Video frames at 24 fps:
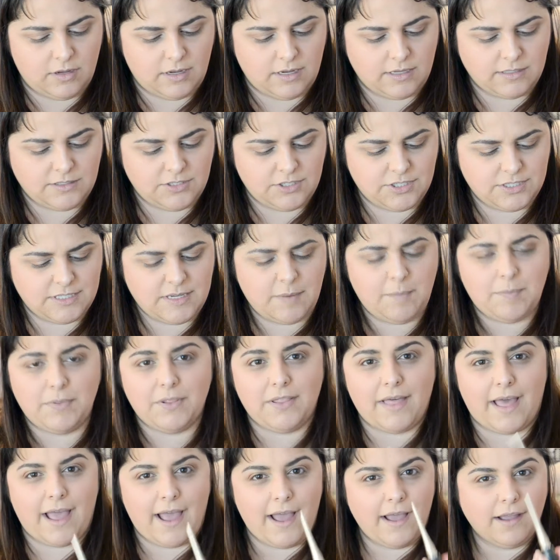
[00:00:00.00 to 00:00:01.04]
it's just a
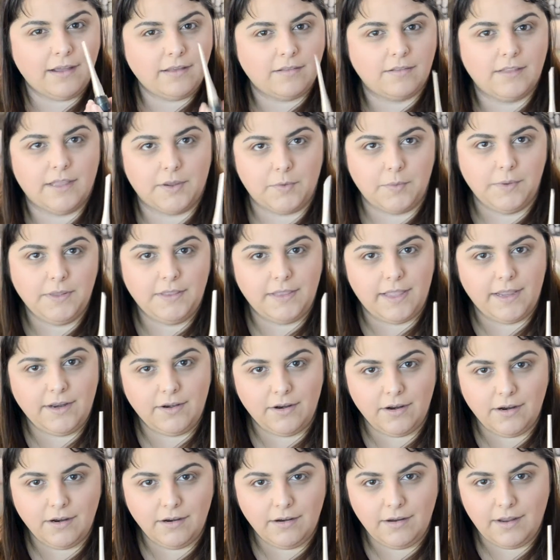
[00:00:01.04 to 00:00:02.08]
black liquid
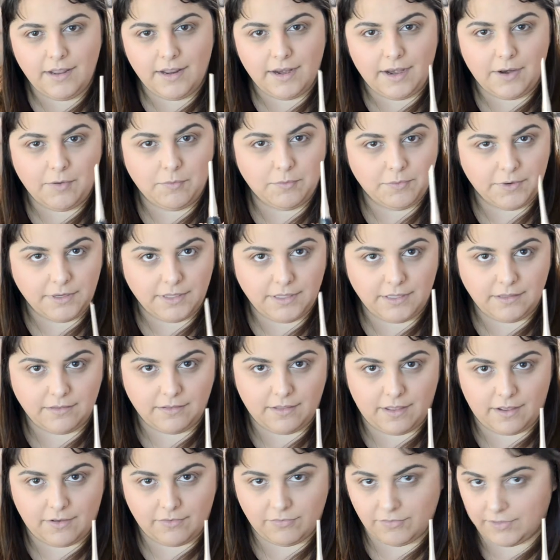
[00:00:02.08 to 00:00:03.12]
liner, and I really
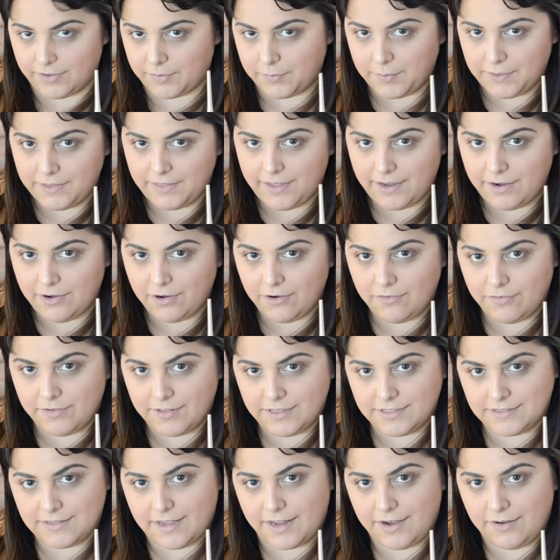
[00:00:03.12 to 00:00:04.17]
love liquid liner for
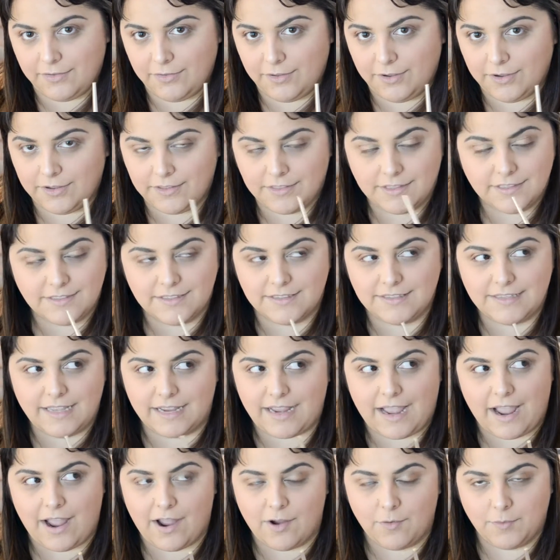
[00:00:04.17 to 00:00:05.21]
this kind of look. This is
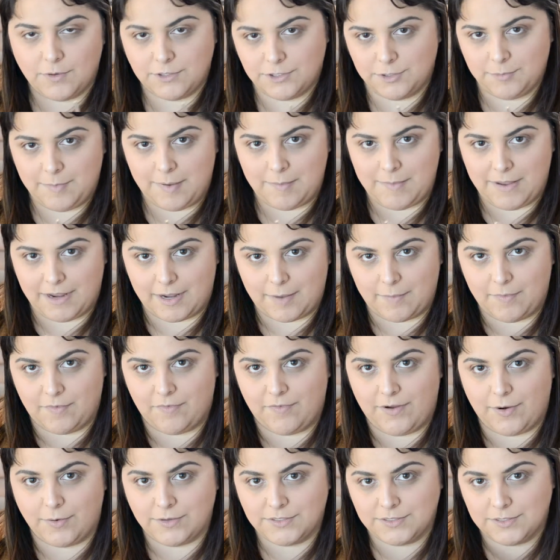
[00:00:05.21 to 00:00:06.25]
like how I would do my makeup
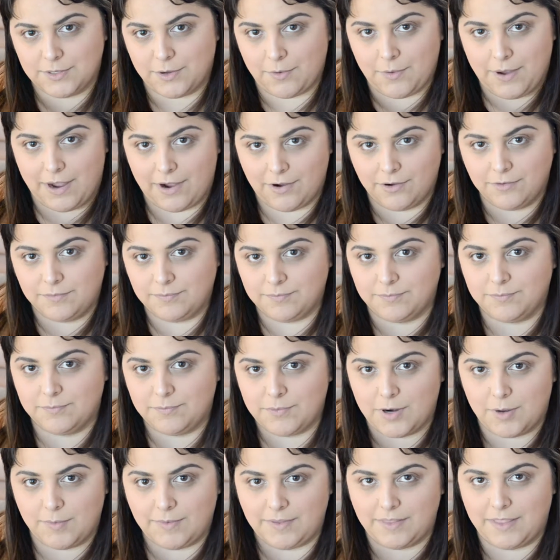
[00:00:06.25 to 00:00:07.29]
if I was to go out,
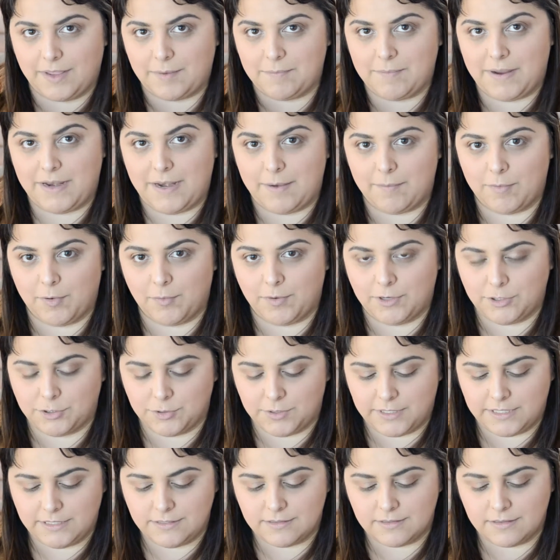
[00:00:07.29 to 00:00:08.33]
probably like my #1
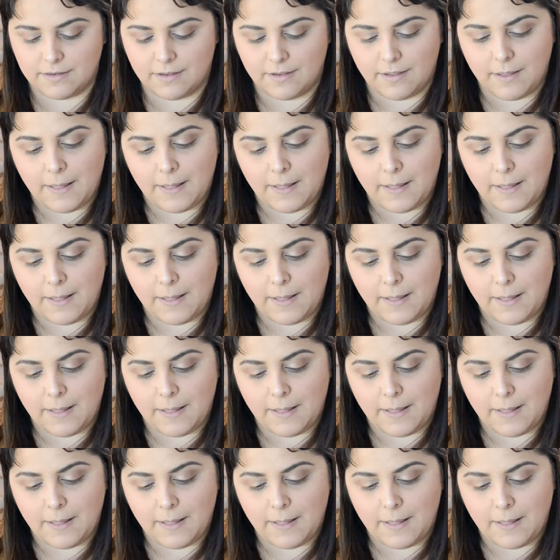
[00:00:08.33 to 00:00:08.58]
choice.